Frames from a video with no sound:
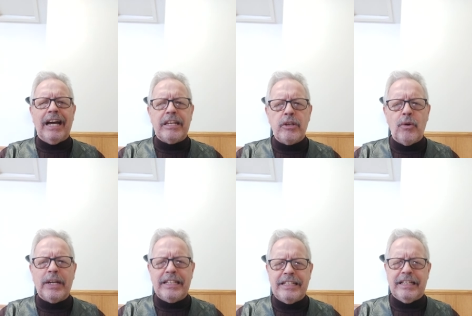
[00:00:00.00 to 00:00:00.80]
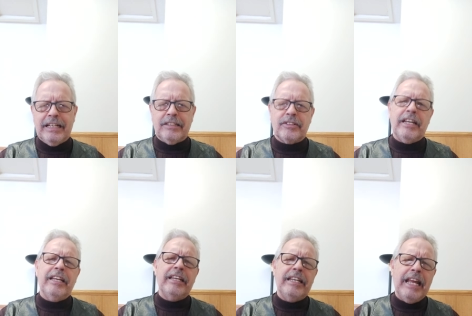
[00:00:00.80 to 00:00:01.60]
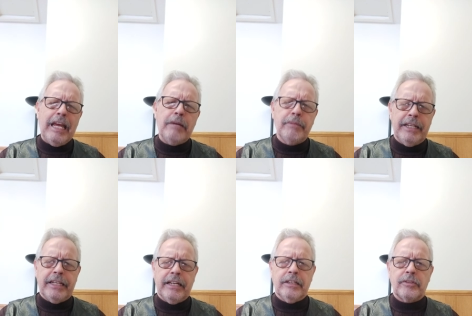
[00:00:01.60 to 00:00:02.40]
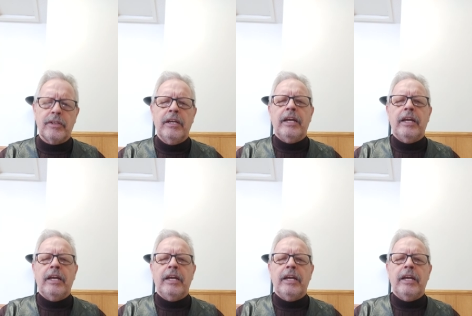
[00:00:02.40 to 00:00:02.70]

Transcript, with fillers: anointing us, enabling us,